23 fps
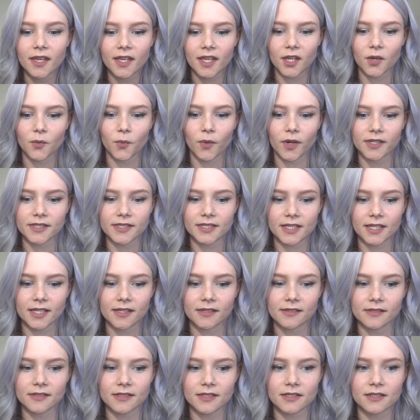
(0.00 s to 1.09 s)
it
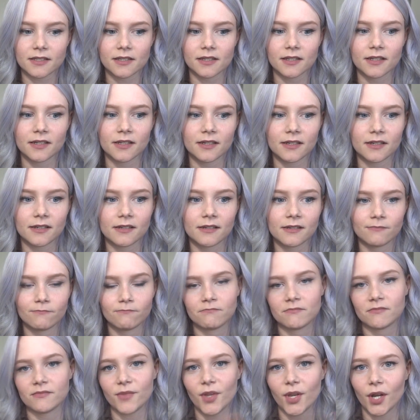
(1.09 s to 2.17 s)
wasn't,
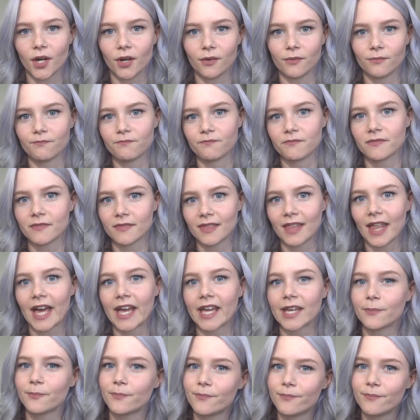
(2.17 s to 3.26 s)
you know,
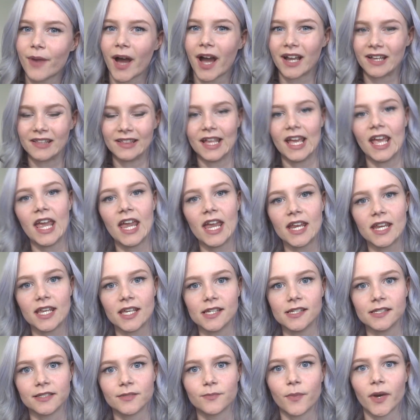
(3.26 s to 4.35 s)
like back in the
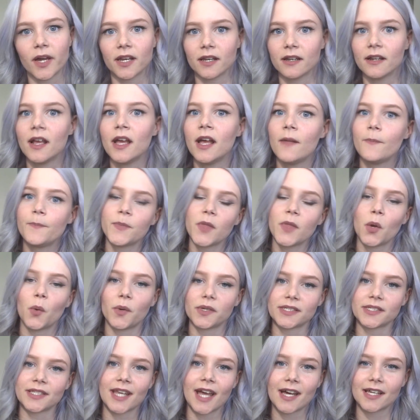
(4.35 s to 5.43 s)
80s, but it
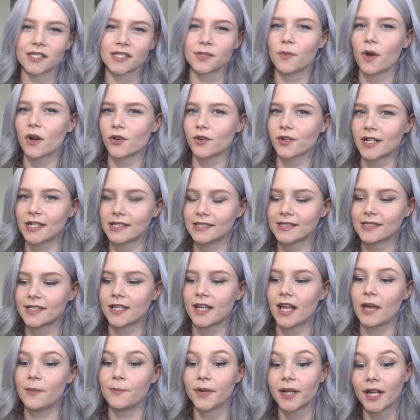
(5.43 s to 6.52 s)
wasn't as modern as
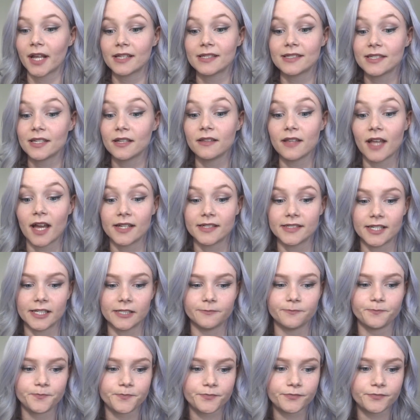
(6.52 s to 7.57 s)
today. But I still liked it.